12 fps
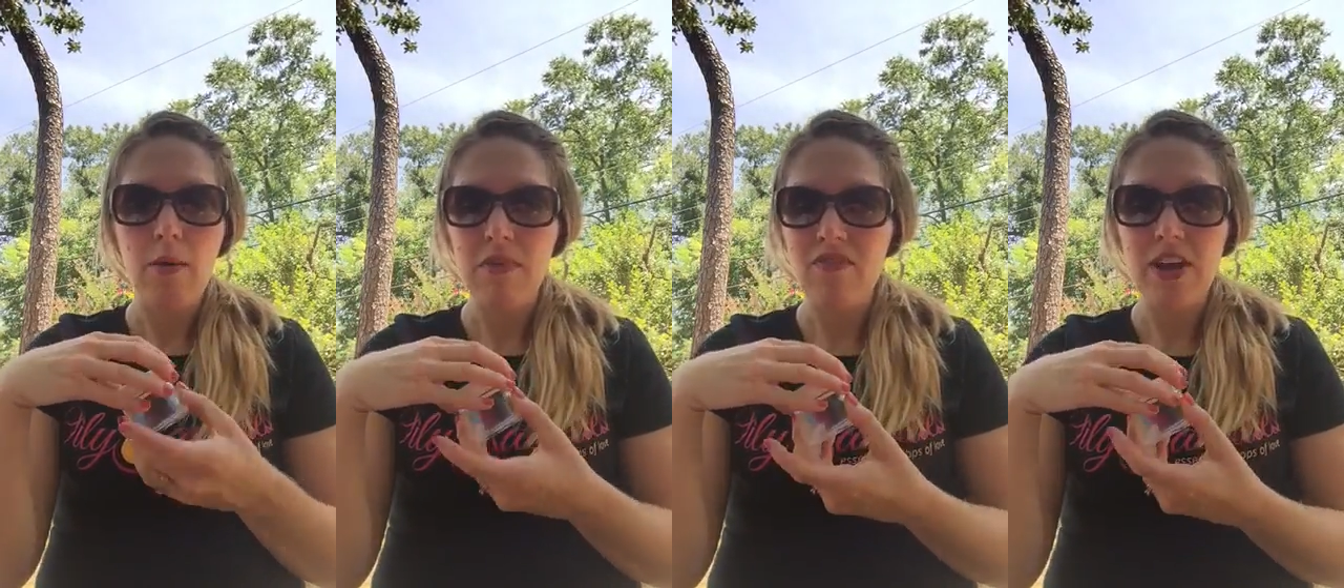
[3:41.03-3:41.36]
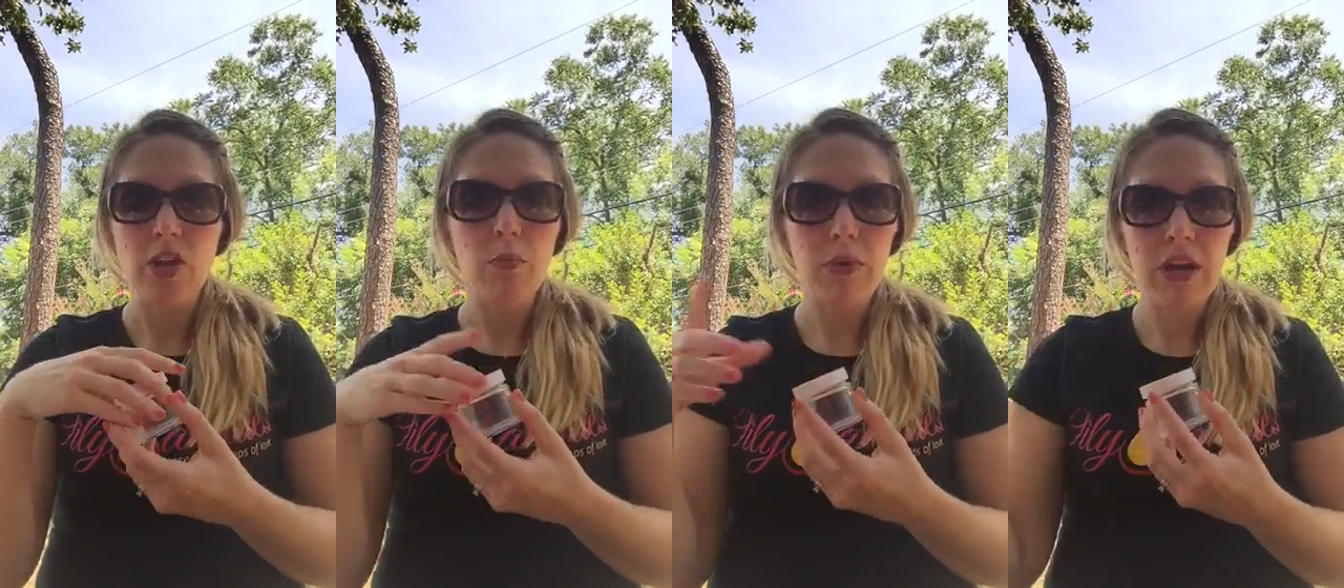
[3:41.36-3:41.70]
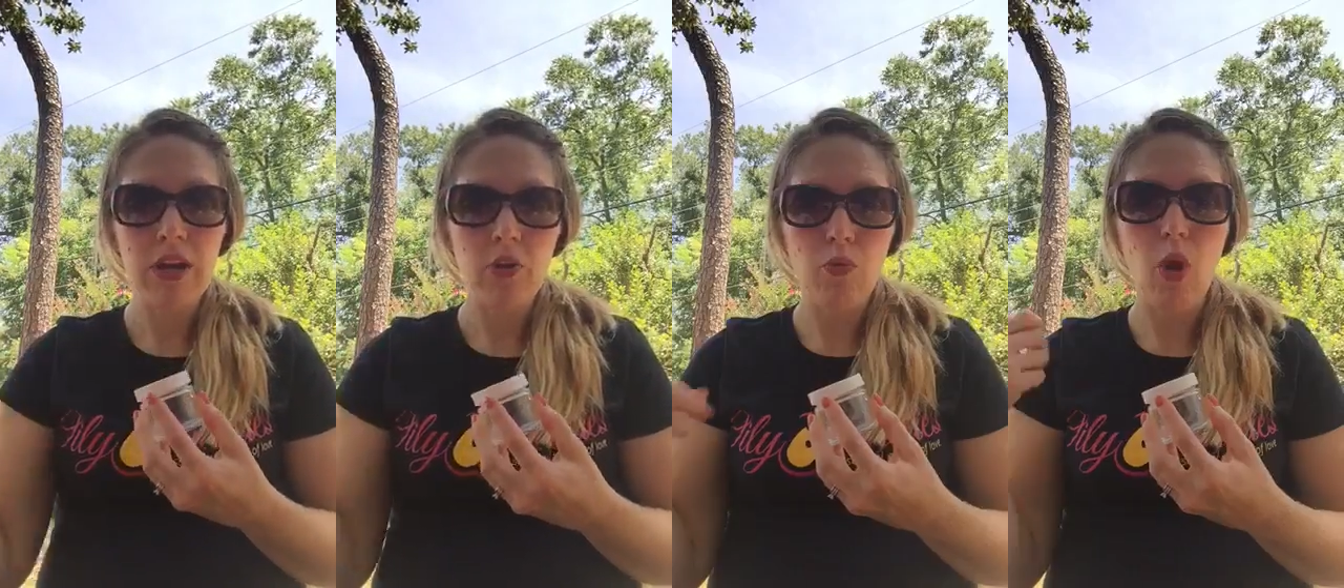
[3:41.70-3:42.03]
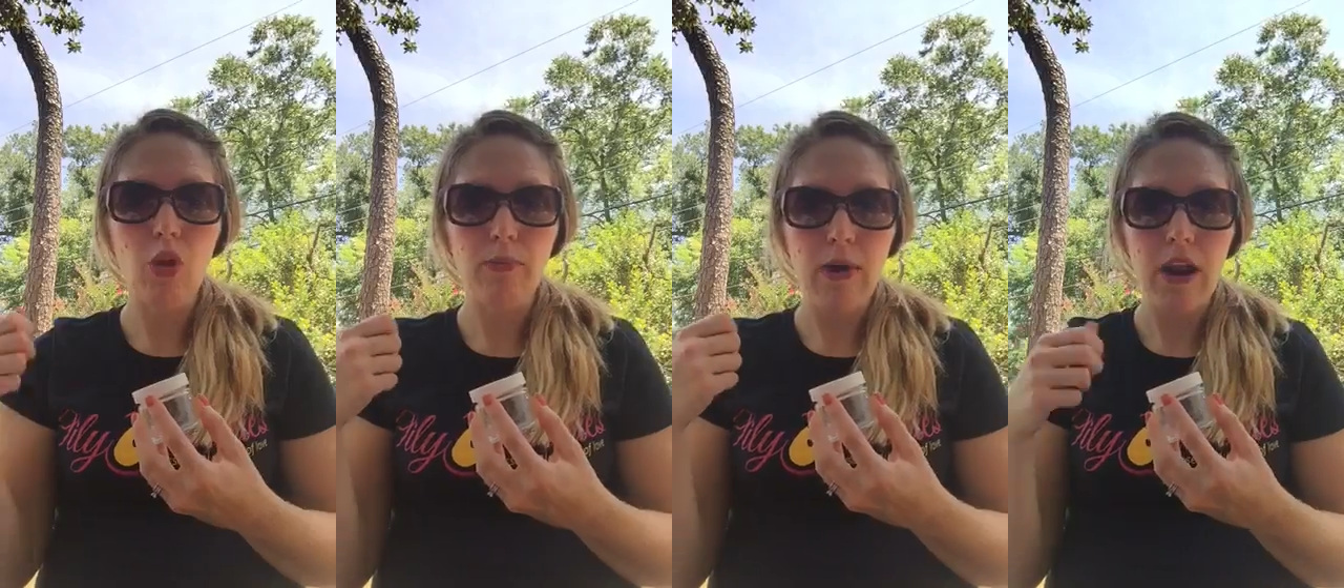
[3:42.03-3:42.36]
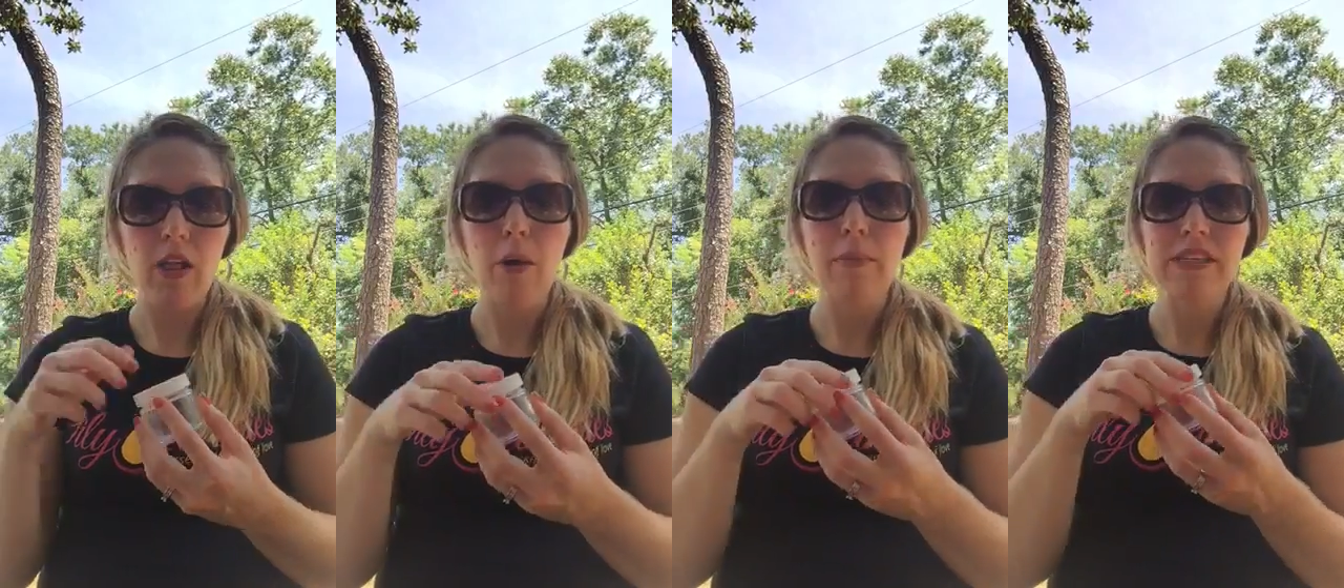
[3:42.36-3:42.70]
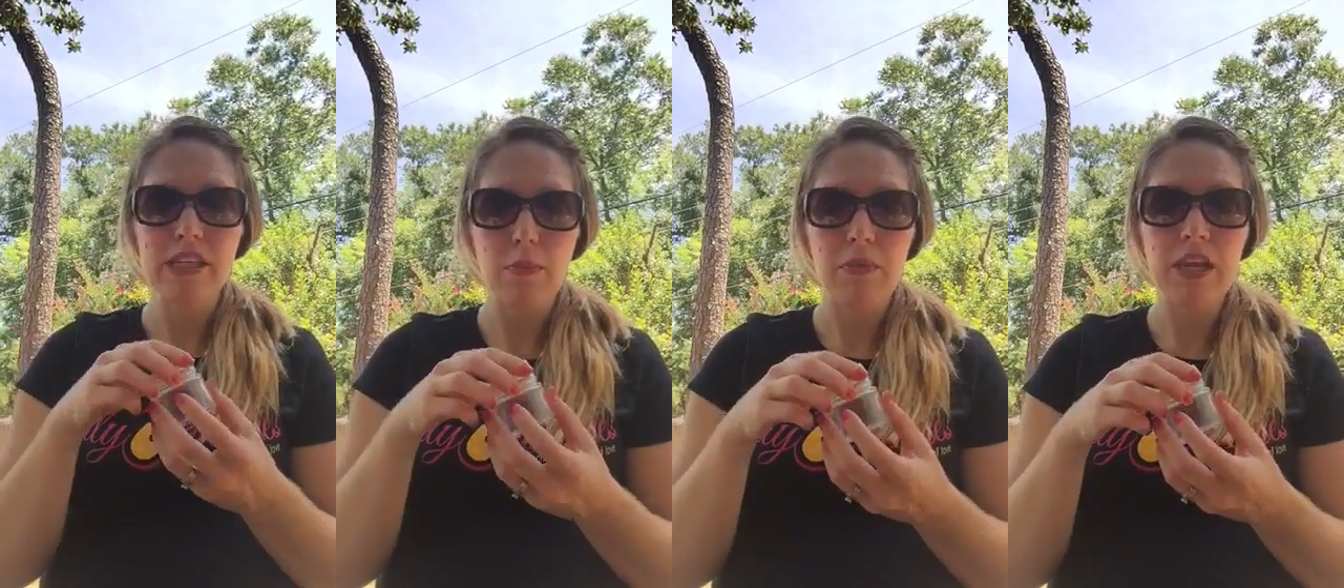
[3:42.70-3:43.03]
If I don't put it in a roller bottle, I'll
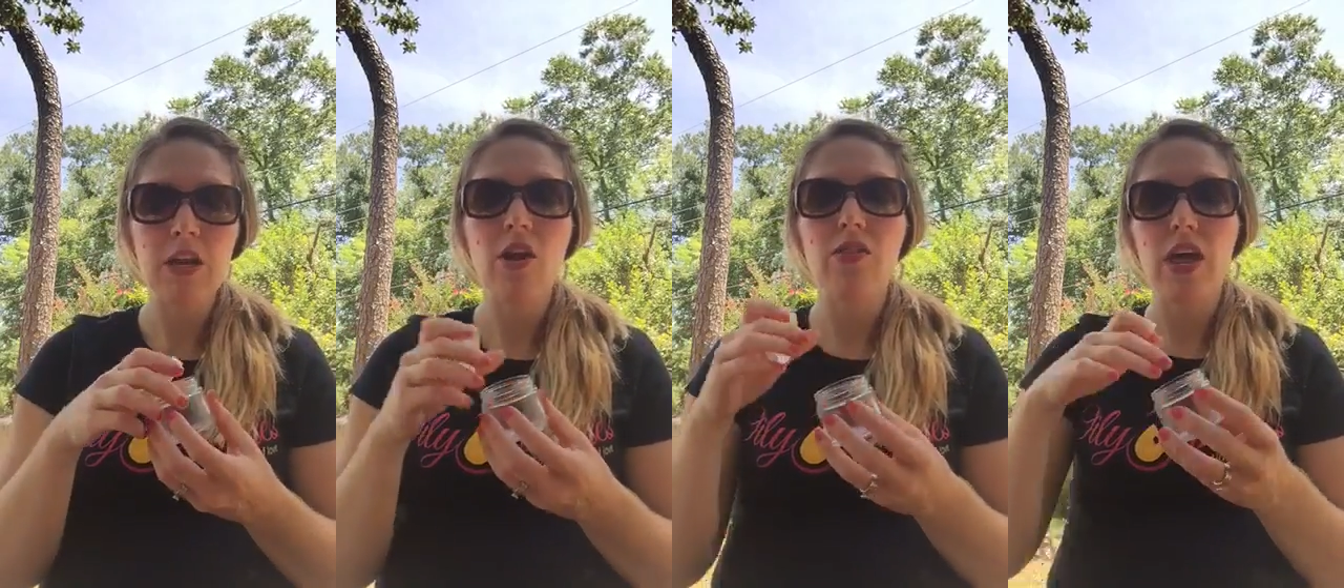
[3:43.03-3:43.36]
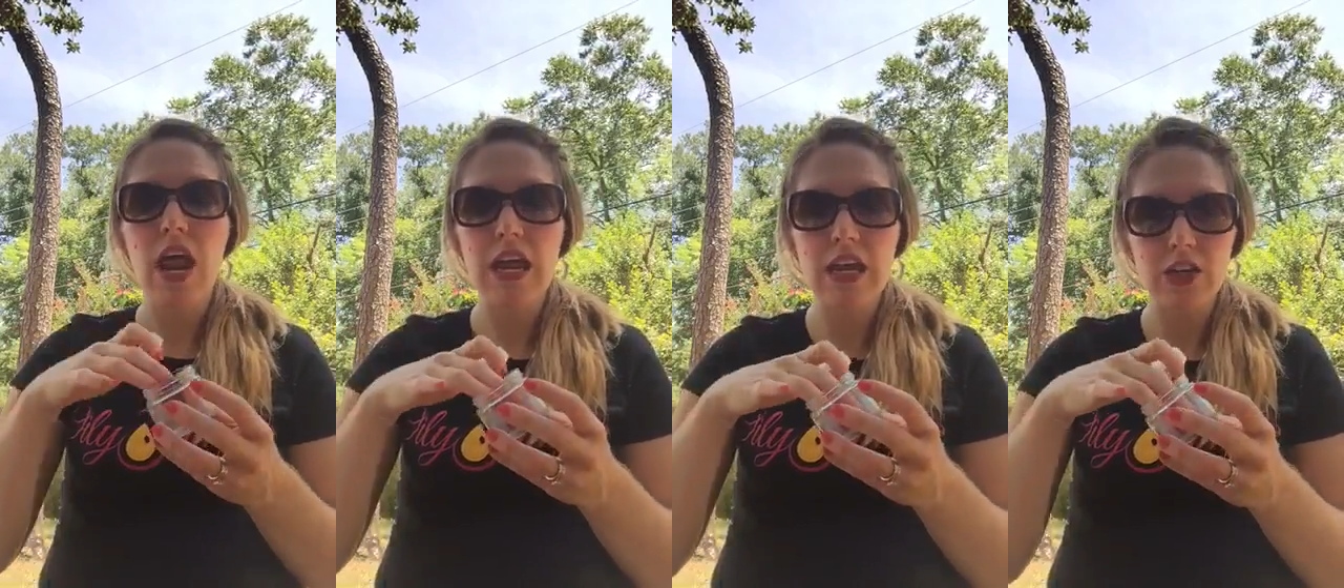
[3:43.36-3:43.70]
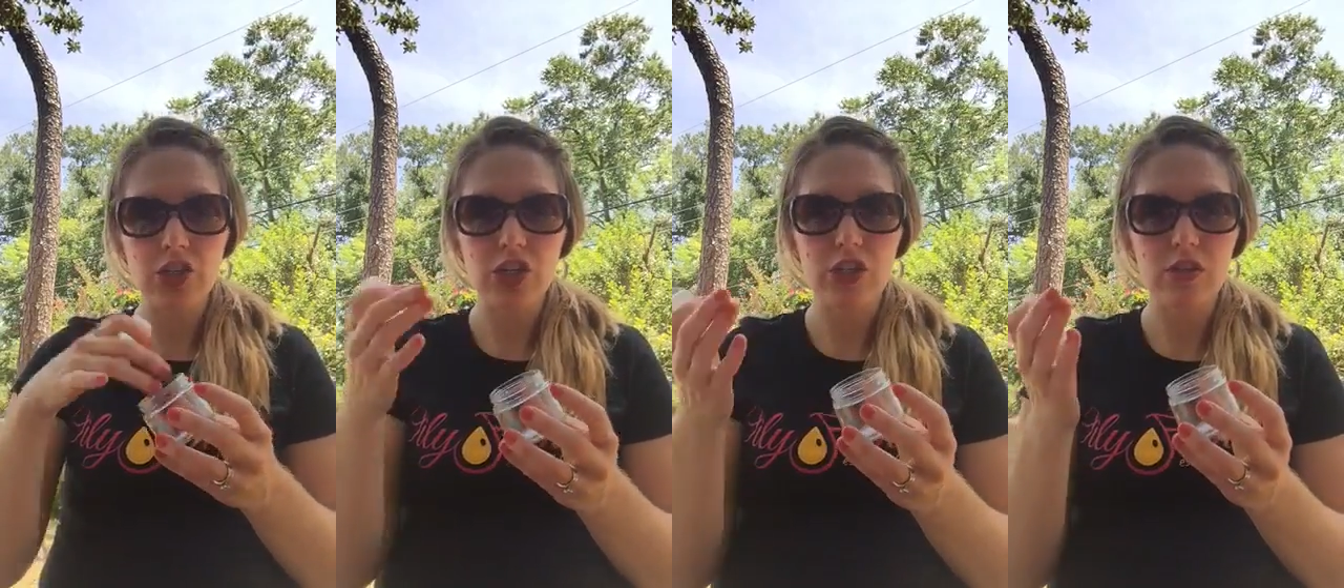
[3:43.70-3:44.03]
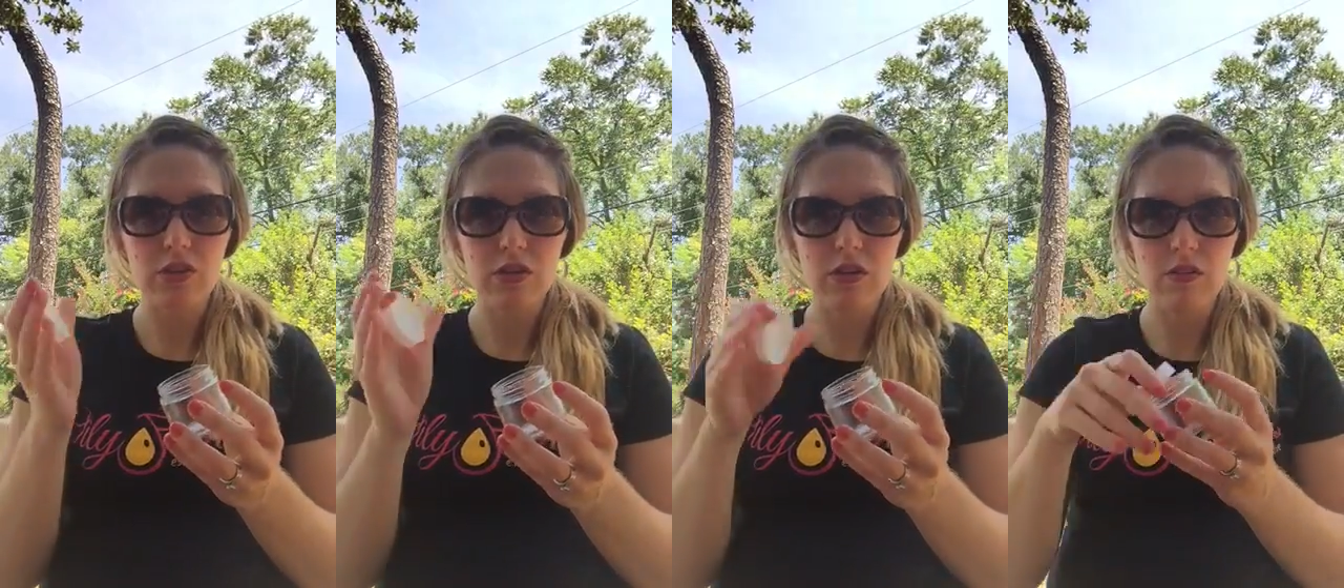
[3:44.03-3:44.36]
mix it up in here, and then I can just,